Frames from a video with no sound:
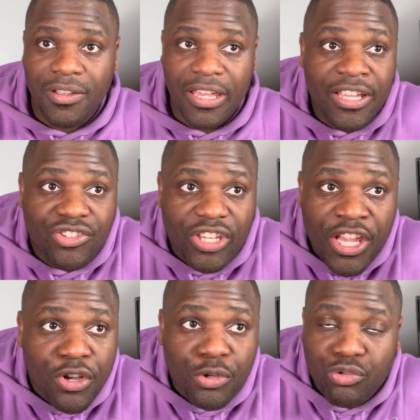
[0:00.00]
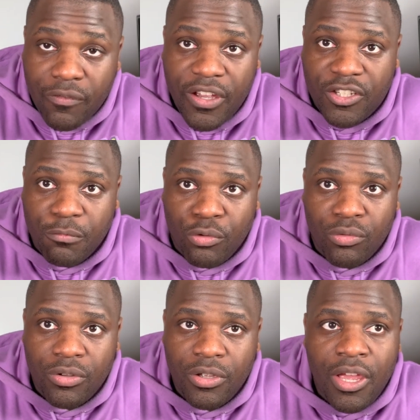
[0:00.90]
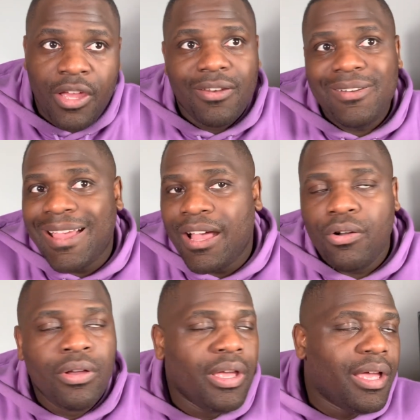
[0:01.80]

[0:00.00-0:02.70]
It's incontrovertible. Now,